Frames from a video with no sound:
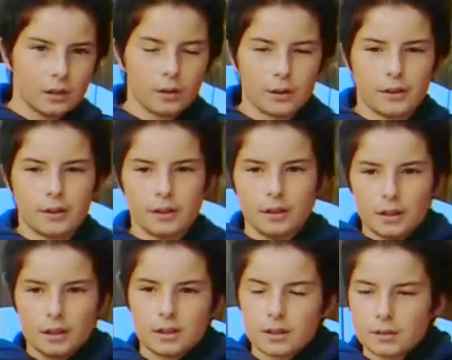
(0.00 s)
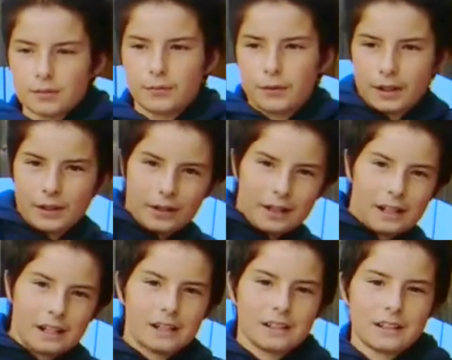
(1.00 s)
or the figure
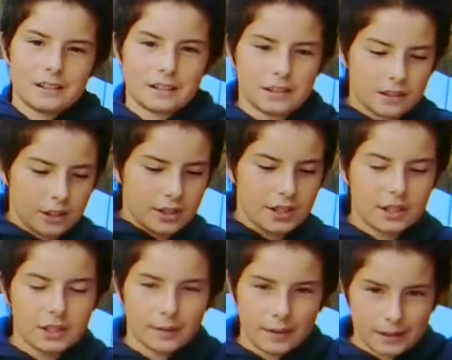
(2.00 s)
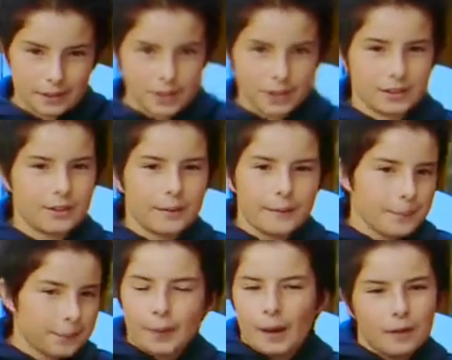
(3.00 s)
eights. You want to just
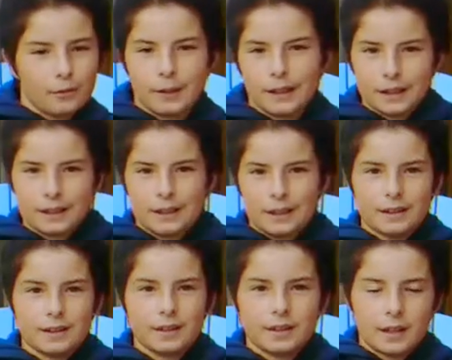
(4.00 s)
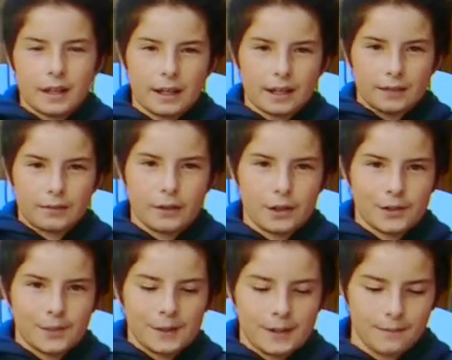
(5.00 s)
reel it in at a fair
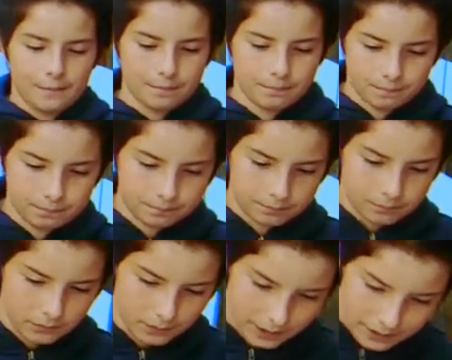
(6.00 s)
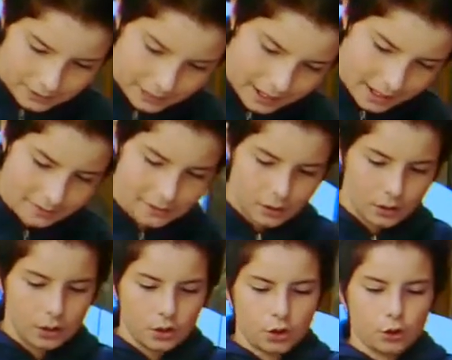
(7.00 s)
speed. Next we have
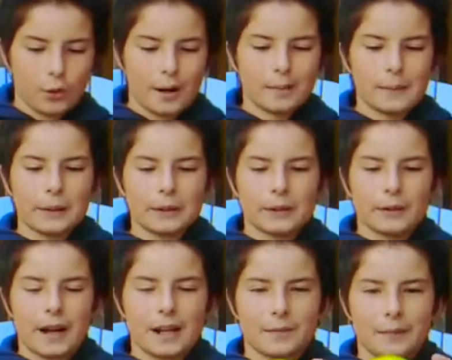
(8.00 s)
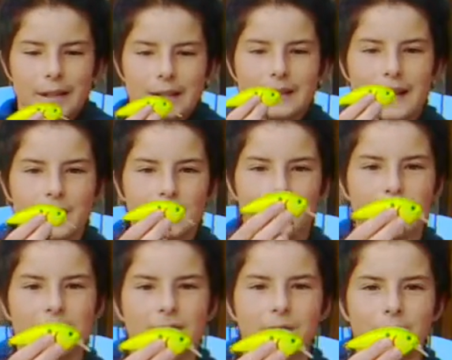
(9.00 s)
square bill crankbait. Now
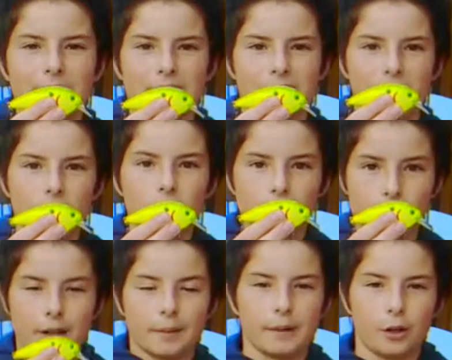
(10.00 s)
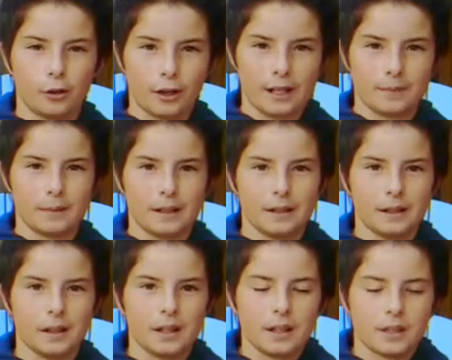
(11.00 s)
specifically square bill crankbait.
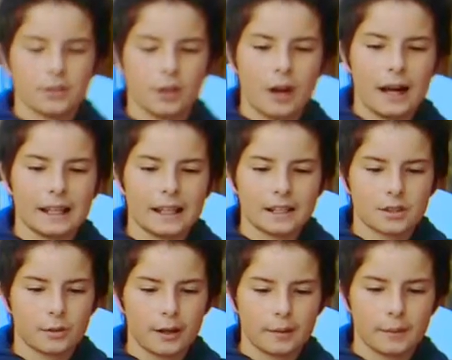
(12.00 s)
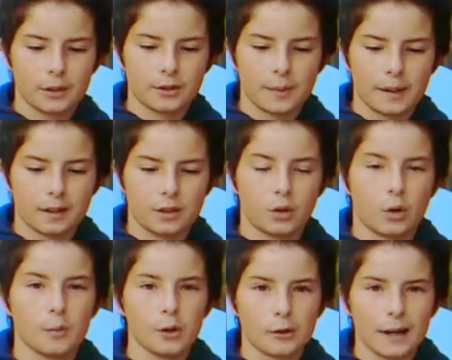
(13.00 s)
So I like square bills better than
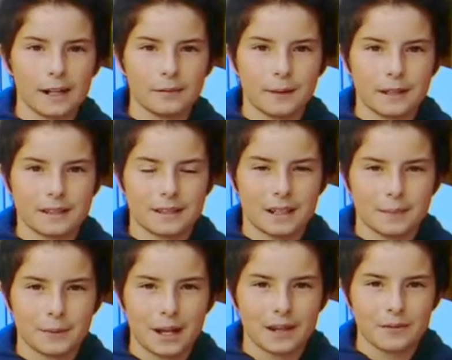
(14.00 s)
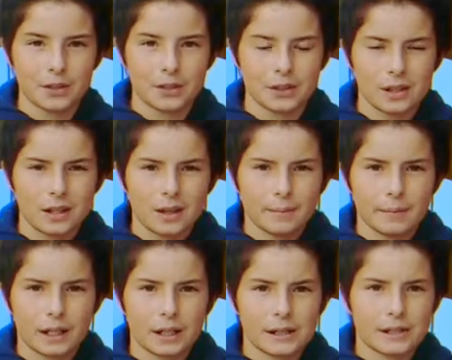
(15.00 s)
normal crankbaits and deep divers
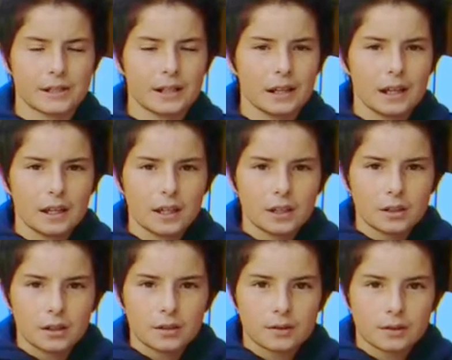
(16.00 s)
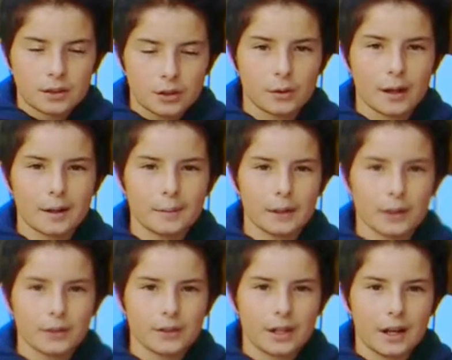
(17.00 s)
because square
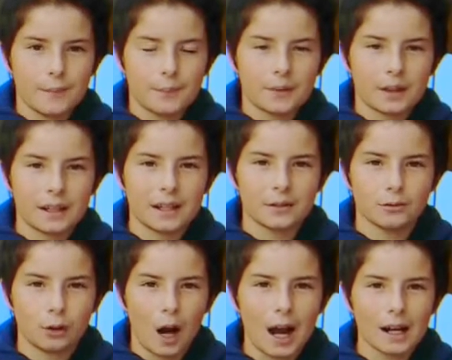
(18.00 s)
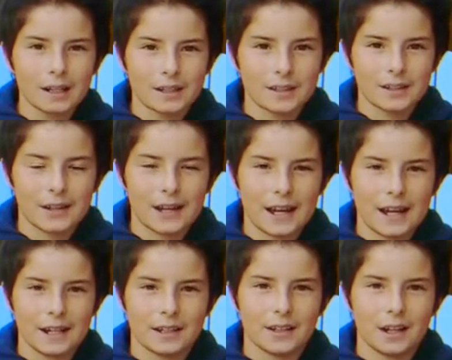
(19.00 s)
bills hit rocks
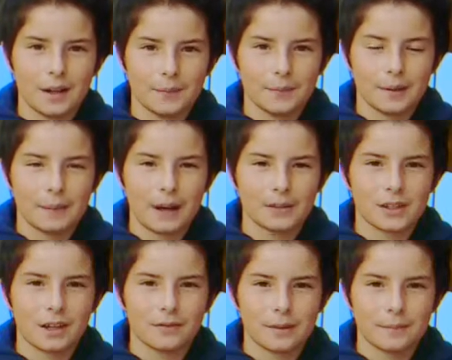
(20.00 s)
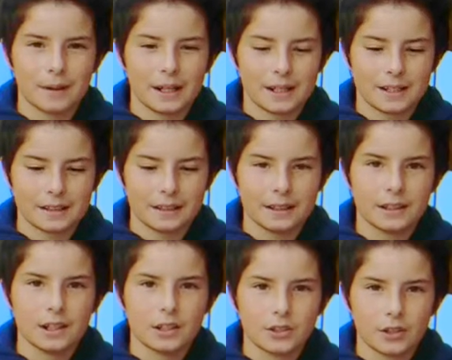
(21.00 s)
and they bounce off of them nicely.
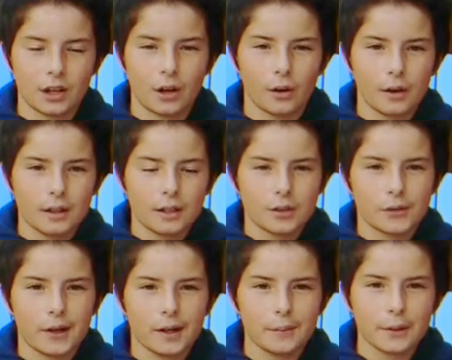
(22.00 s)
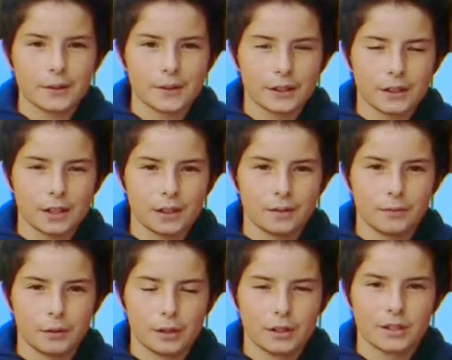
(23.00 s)
So square bills are good
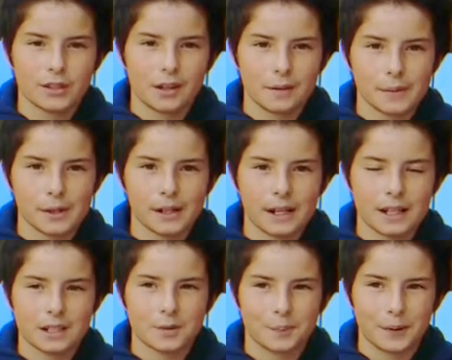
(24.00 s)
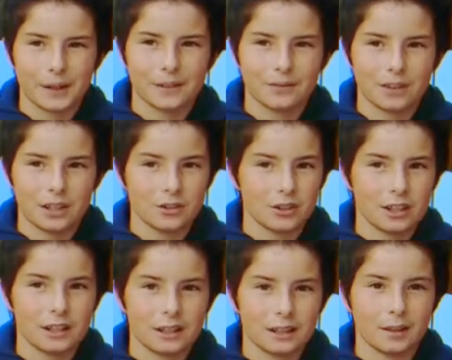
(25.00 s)
for summer and spring
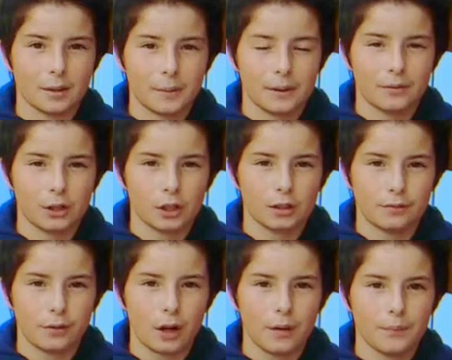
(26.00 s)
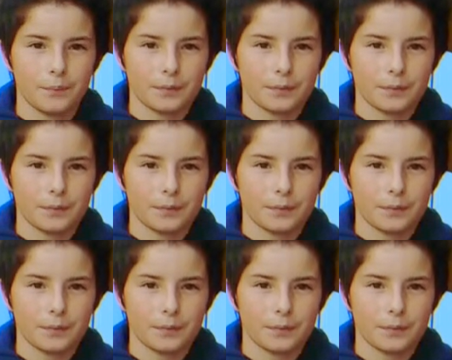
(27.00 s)
fishing and a little bit of early fall.